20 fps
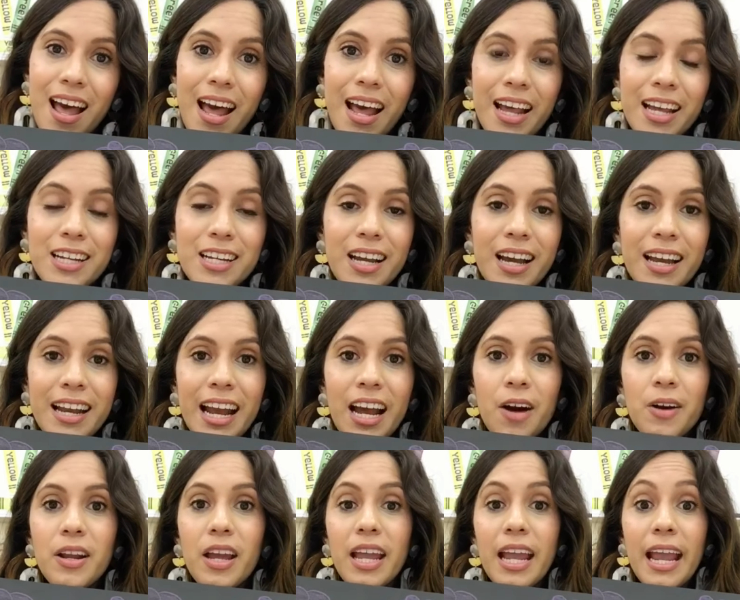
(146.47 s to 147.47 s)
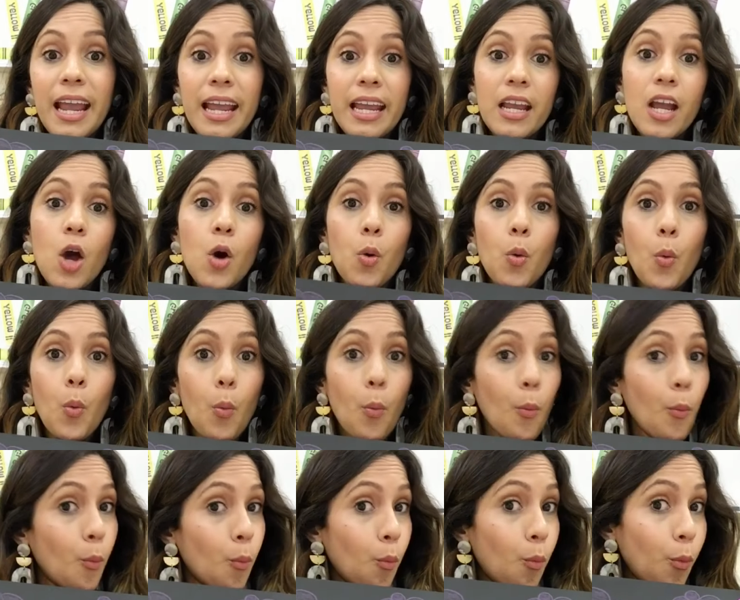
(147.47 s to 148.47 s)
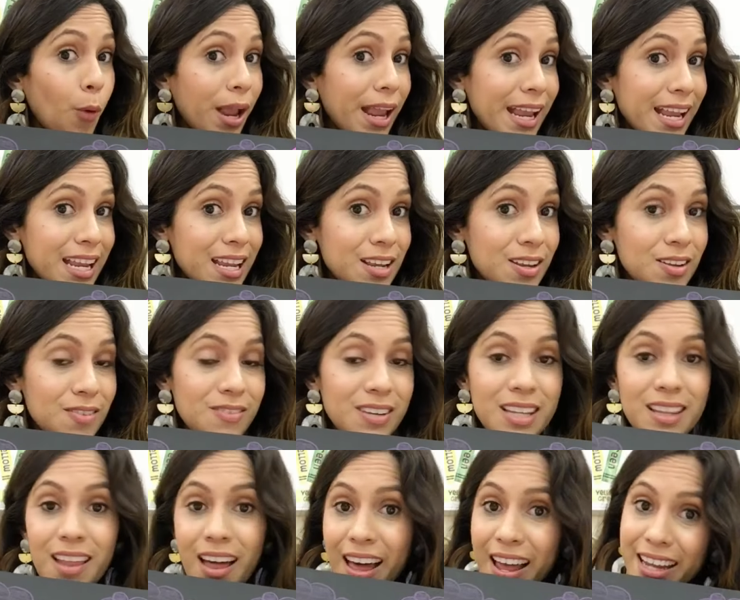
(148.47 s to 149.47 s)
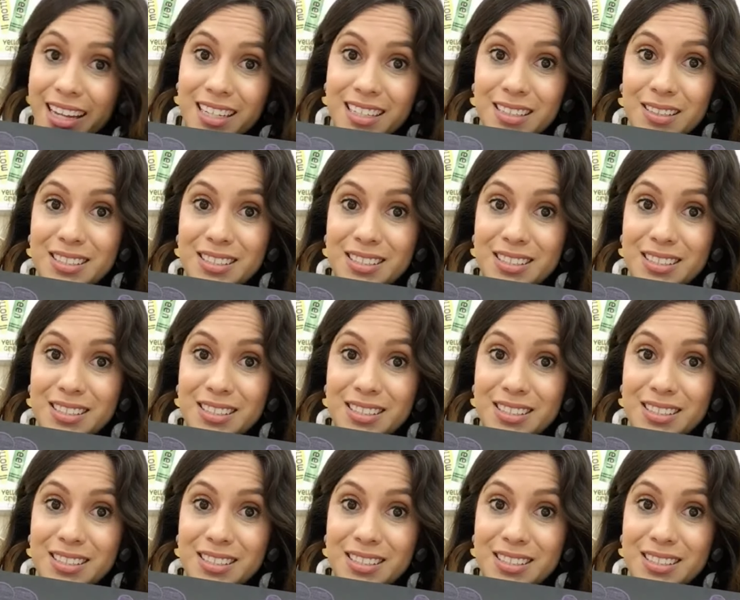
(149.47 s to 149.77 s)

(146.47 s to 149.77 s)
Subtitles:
I cut out a wavy line.